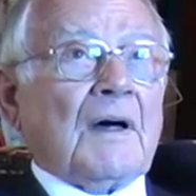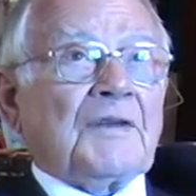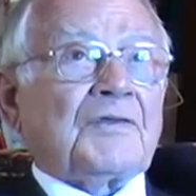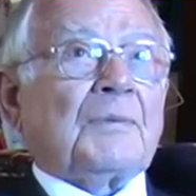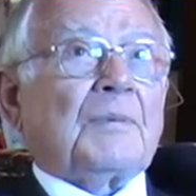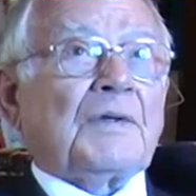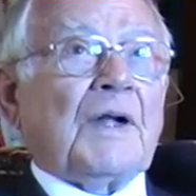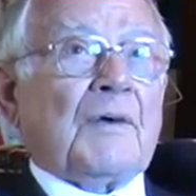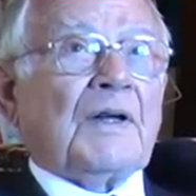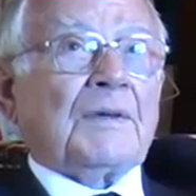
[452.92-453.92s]
said, well,
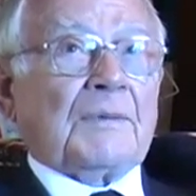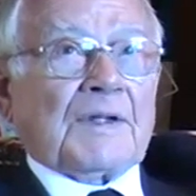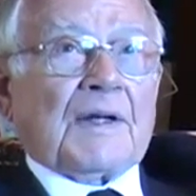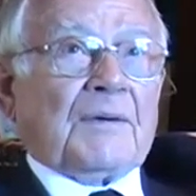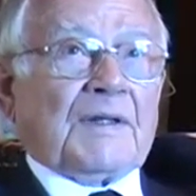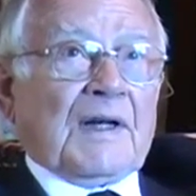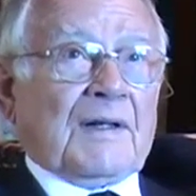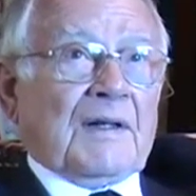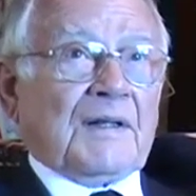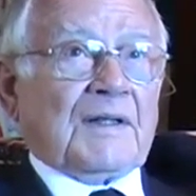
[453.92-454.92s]
no, I don't want to go in
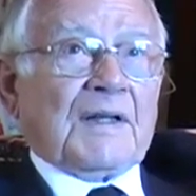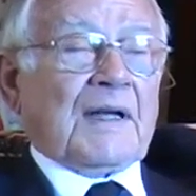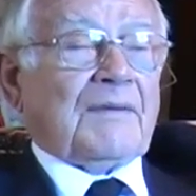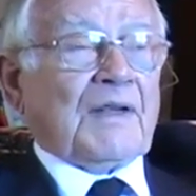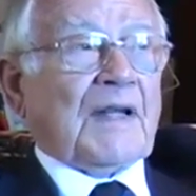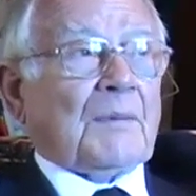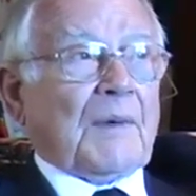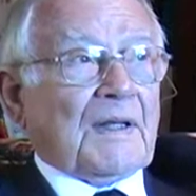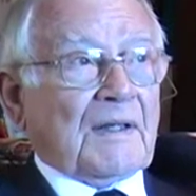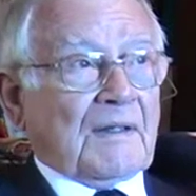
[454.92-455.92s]
the Navy anyway,